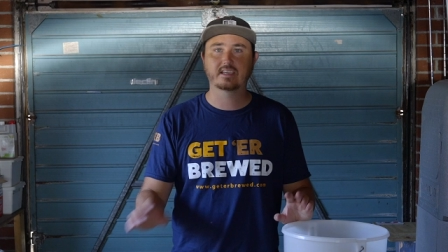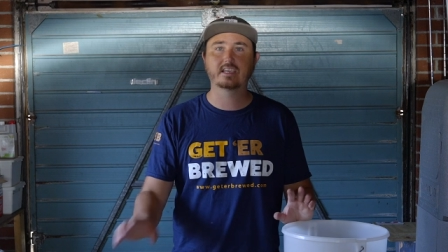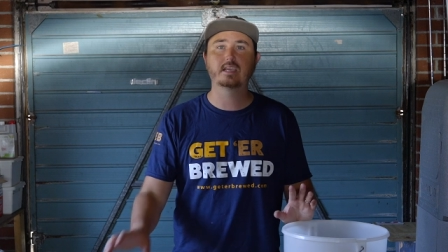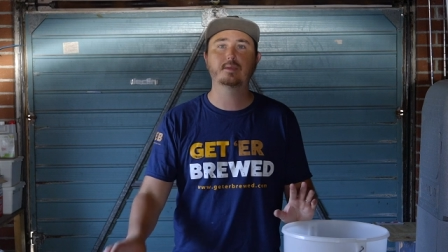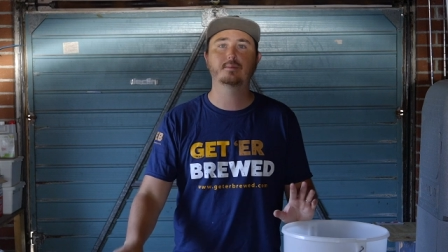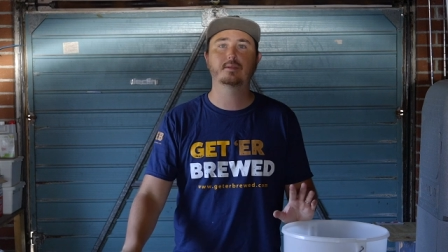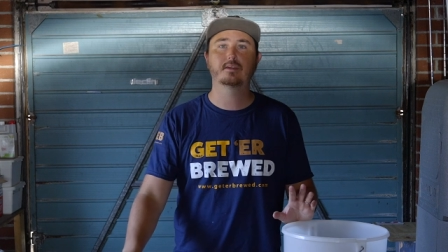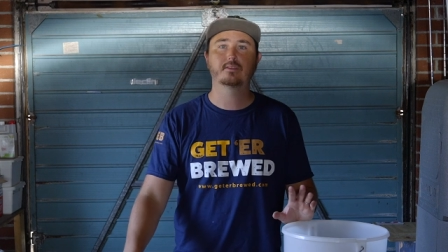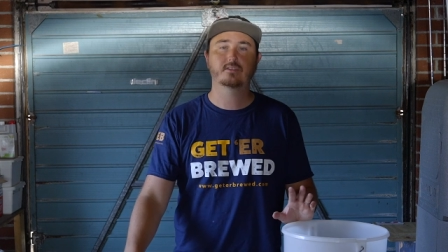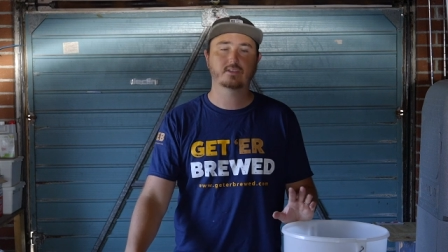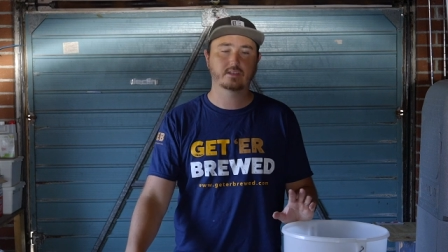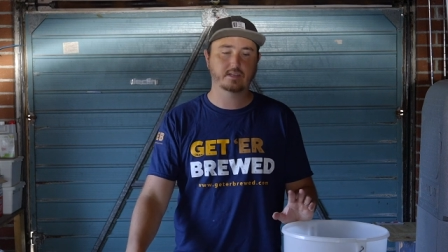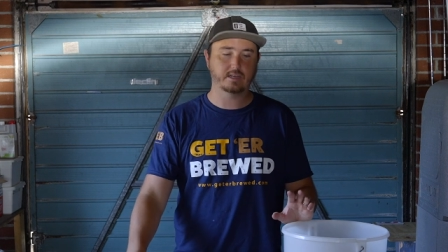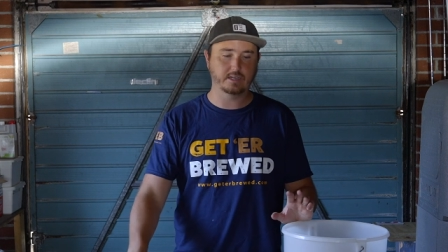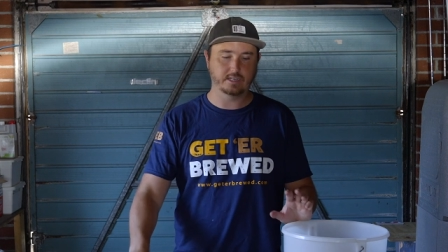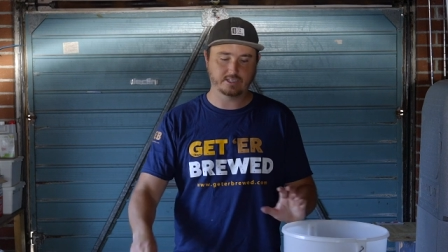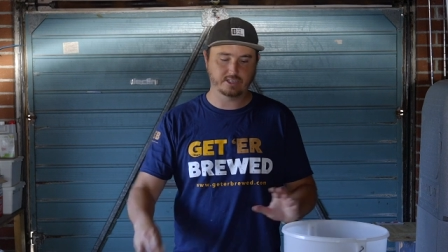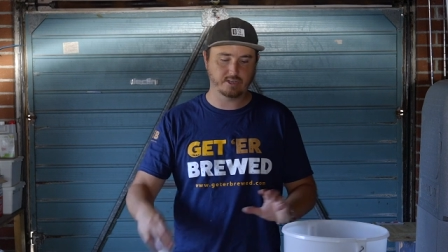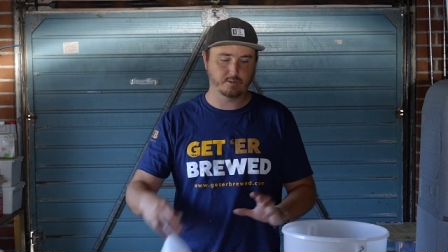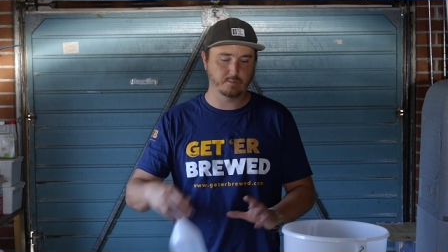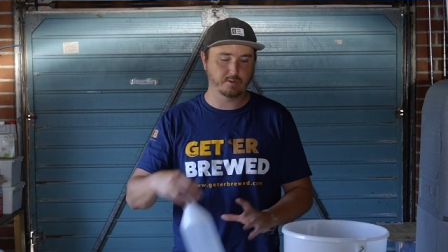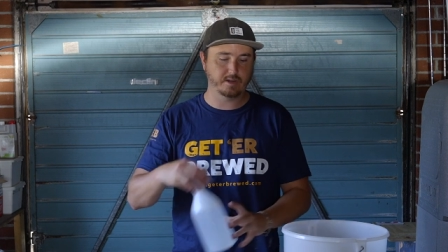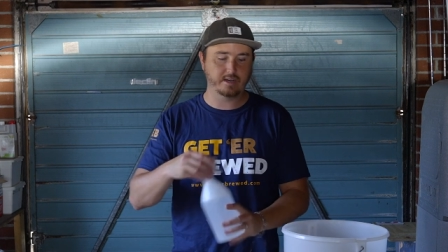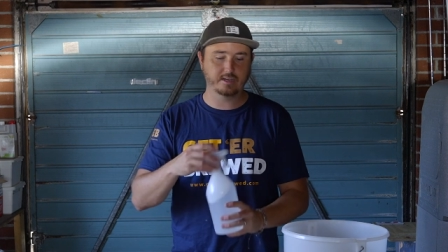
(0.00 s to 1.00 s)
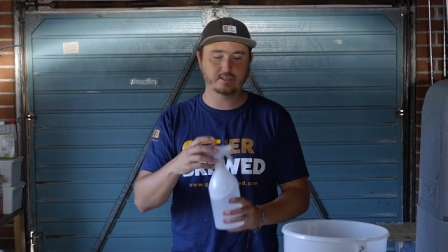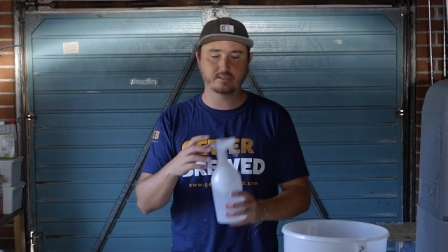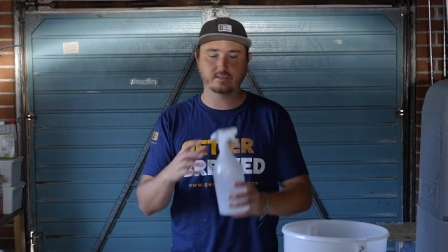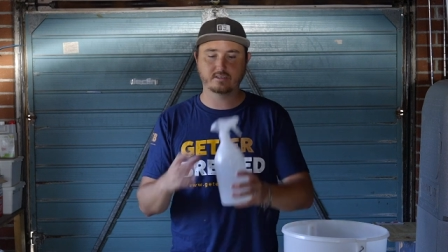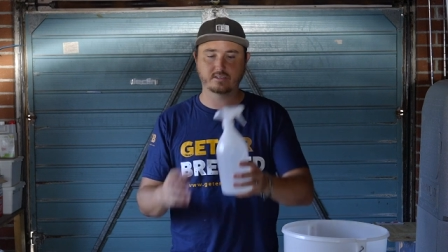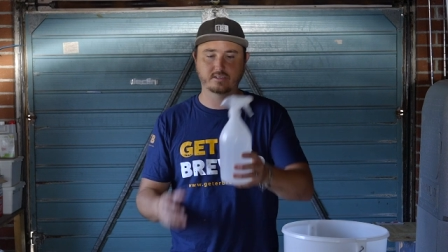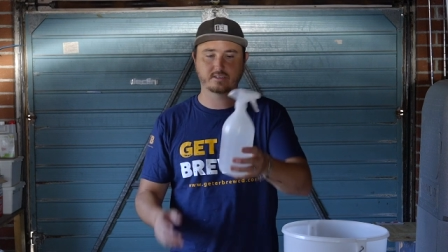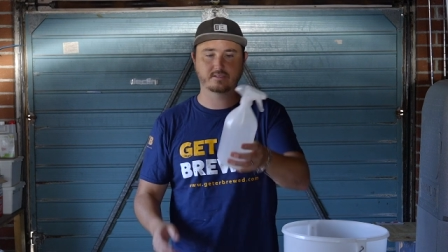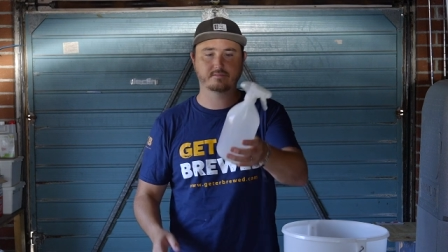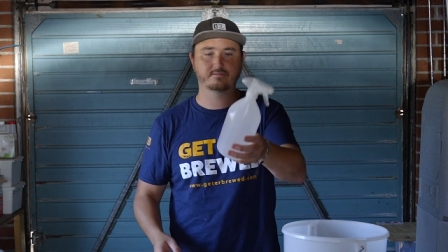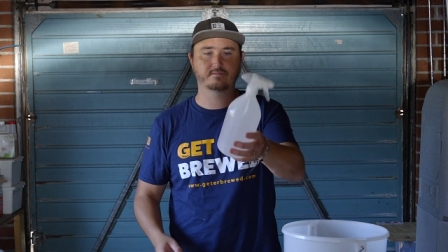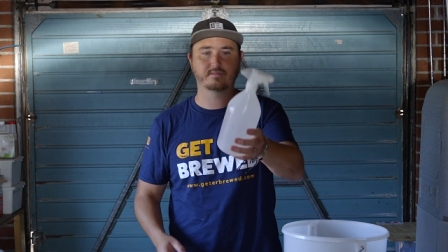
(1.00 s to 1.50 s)
Keeping everything clean. So what I do
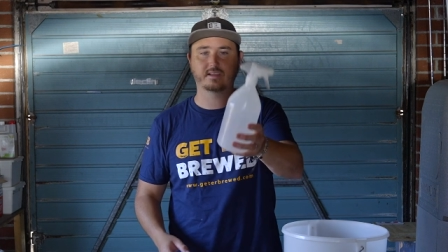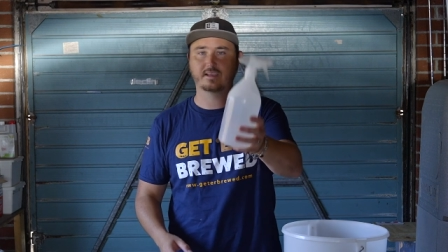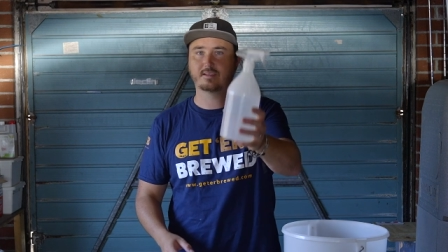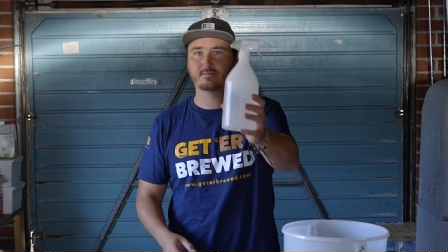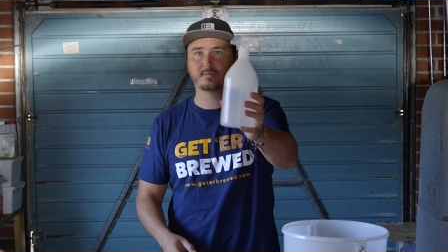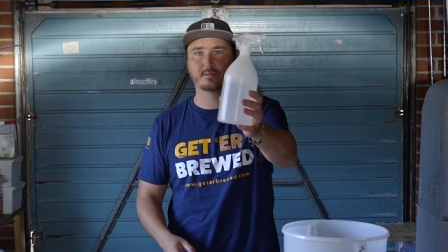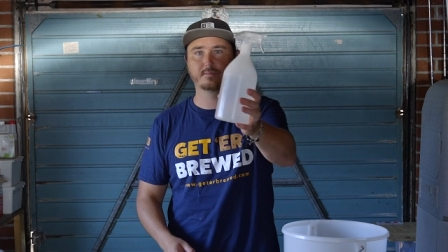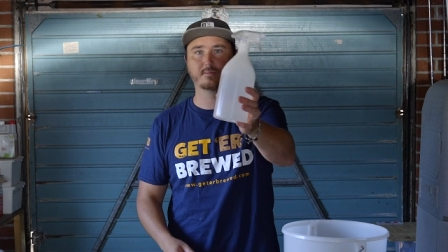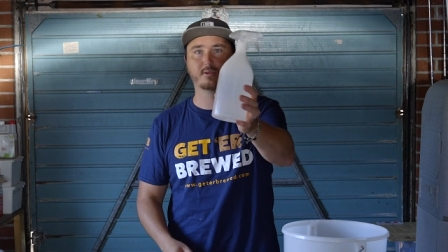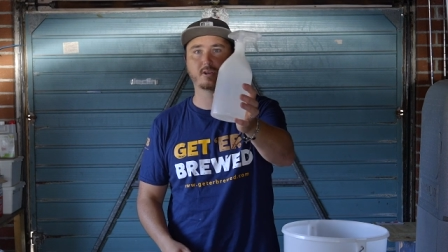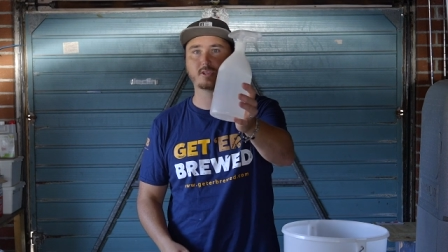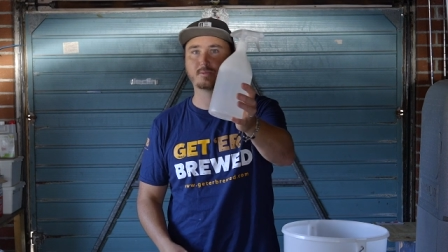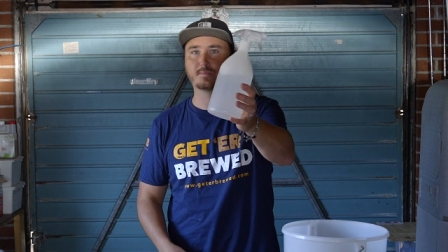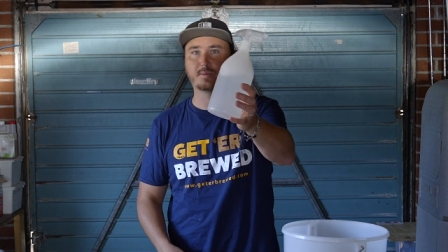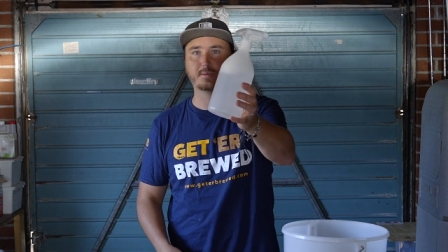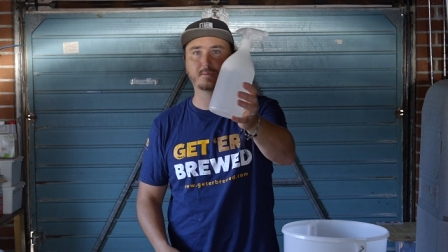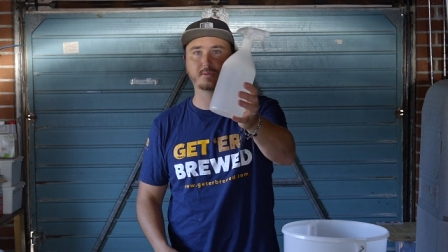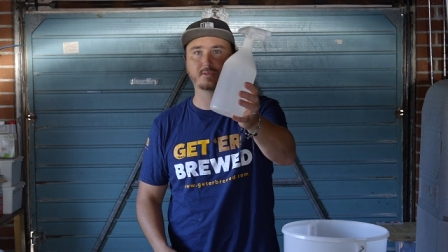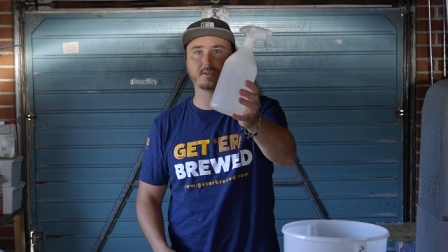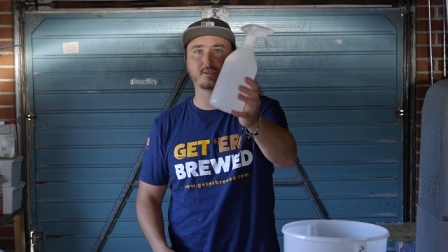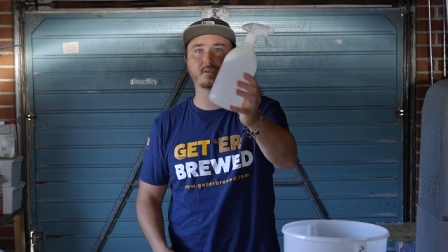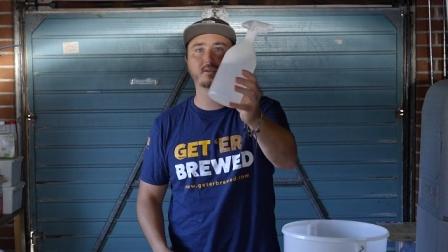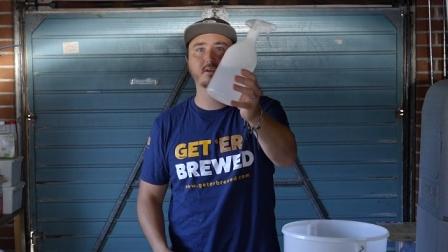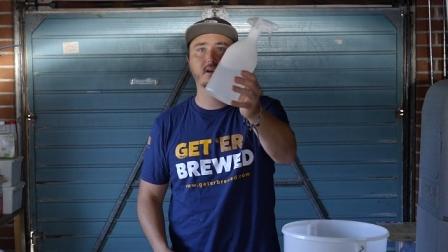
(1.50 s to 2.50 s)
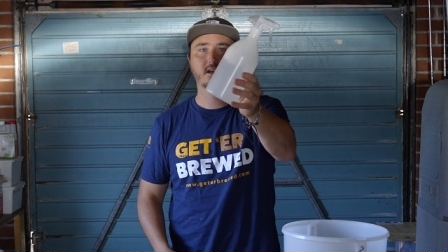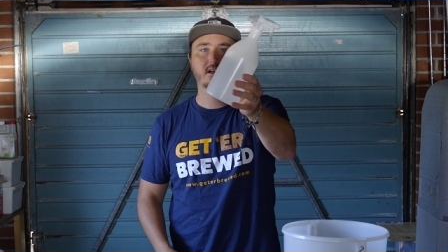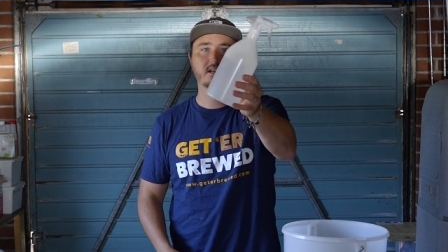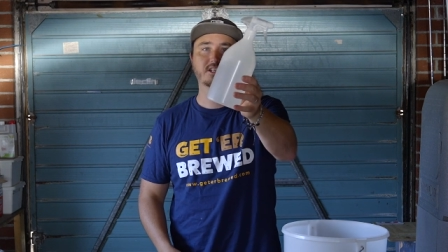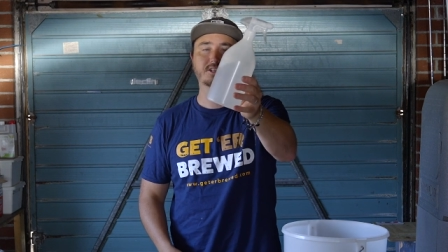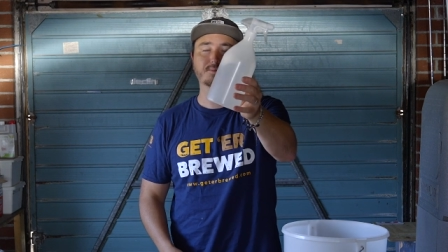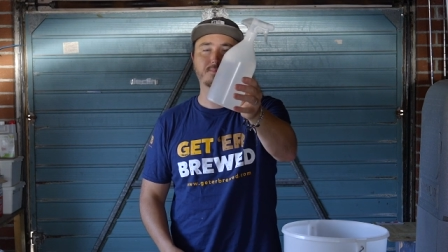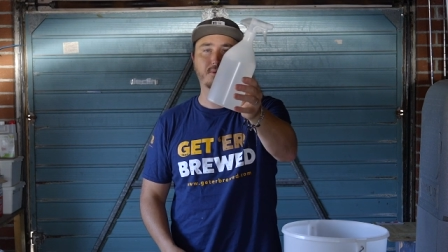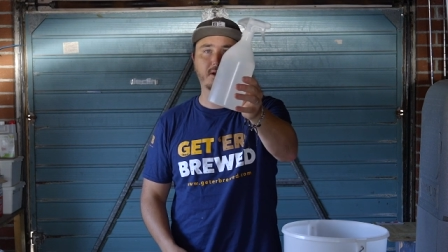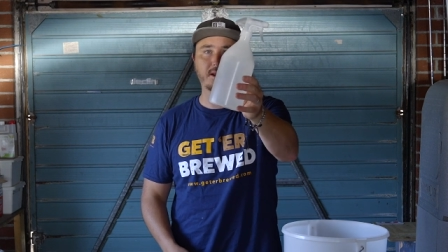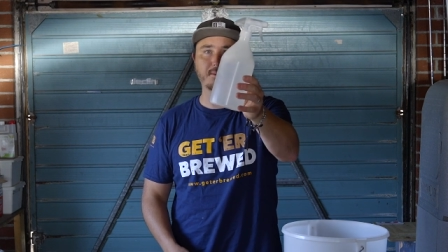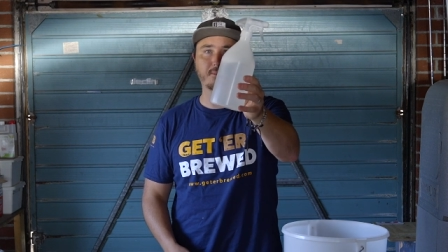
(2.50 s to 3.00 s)
is, like what most people do,
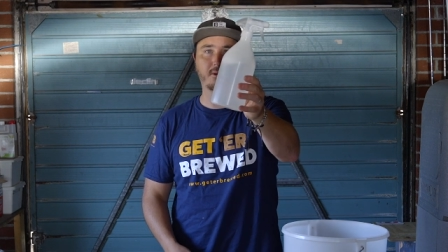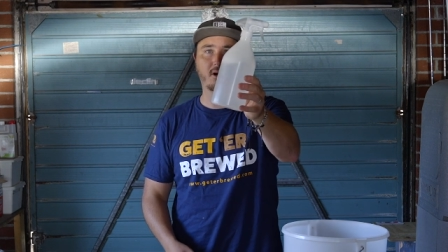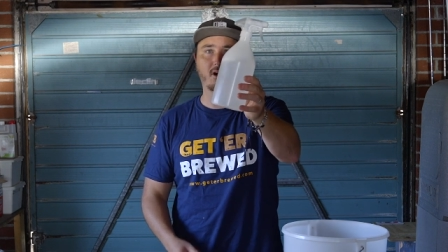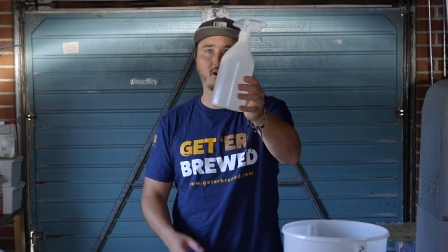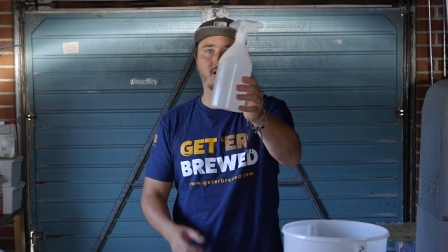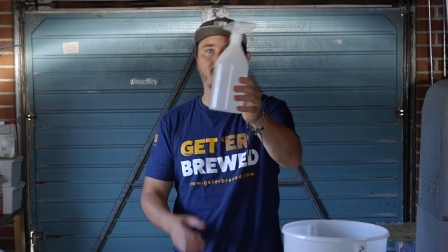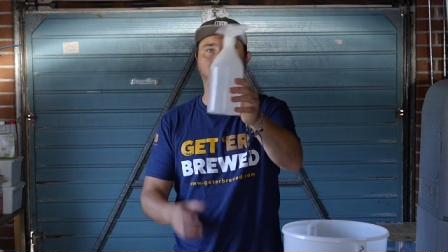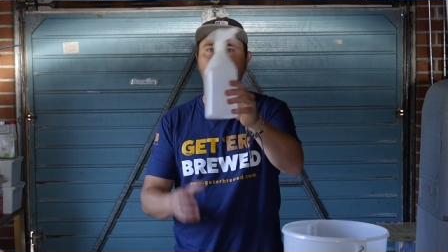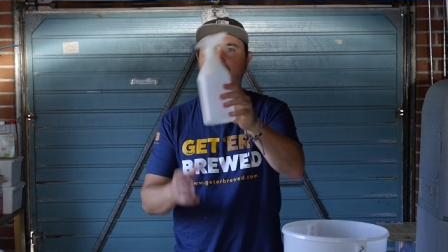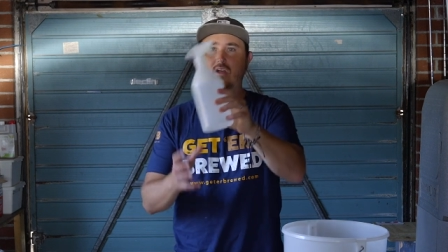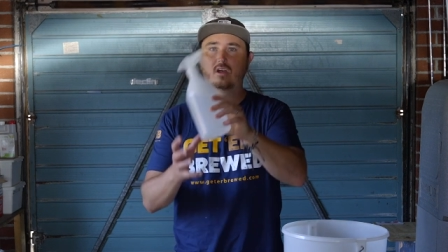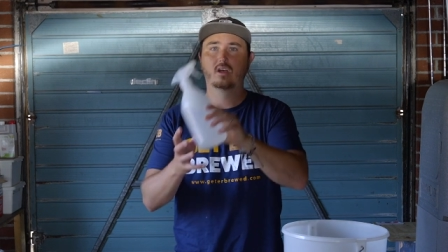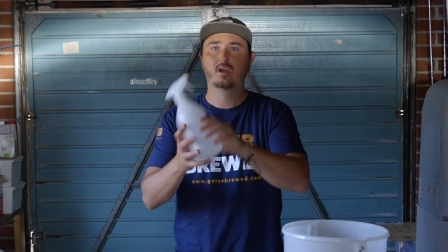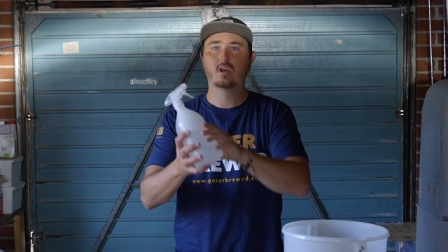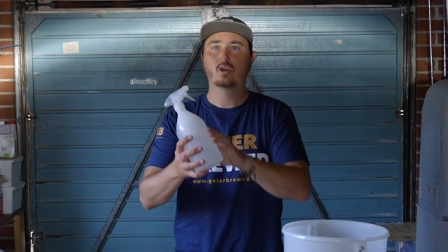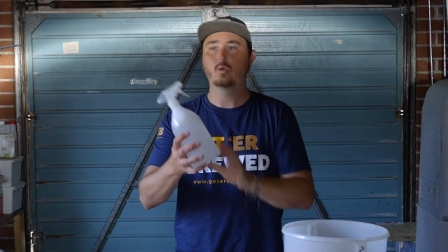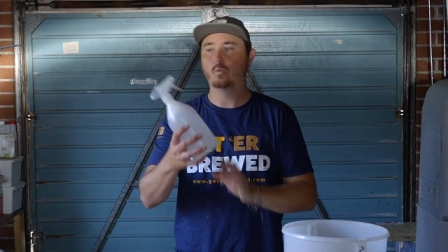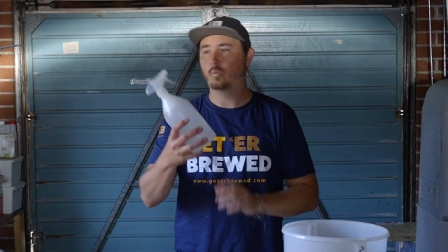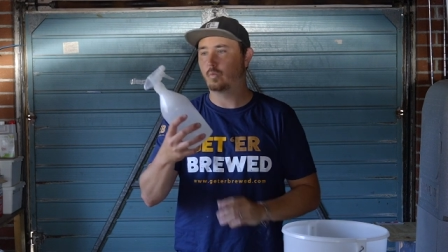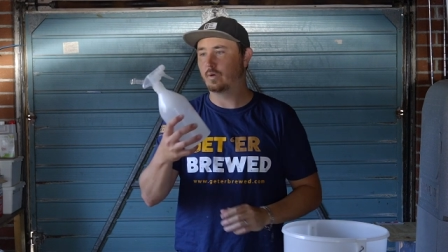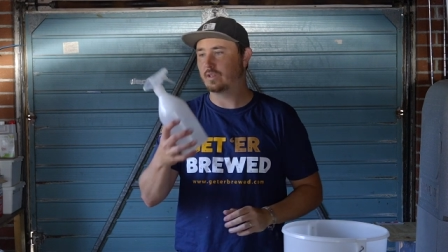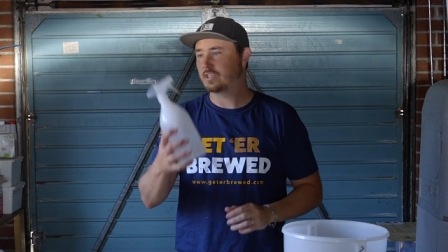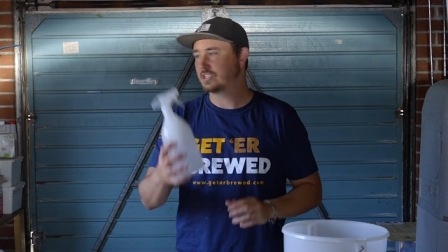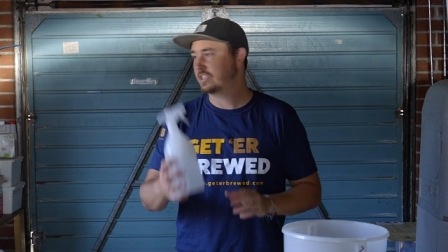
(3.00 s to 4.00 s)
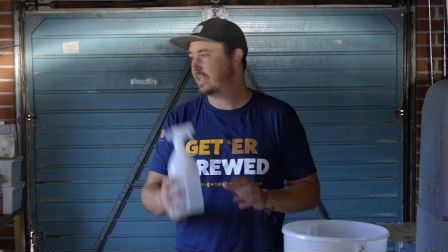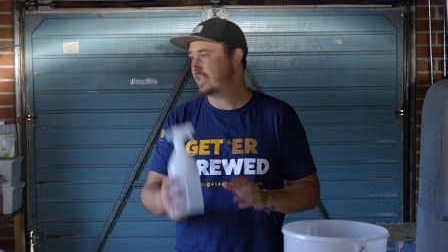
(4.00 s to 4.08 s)
spray bottle with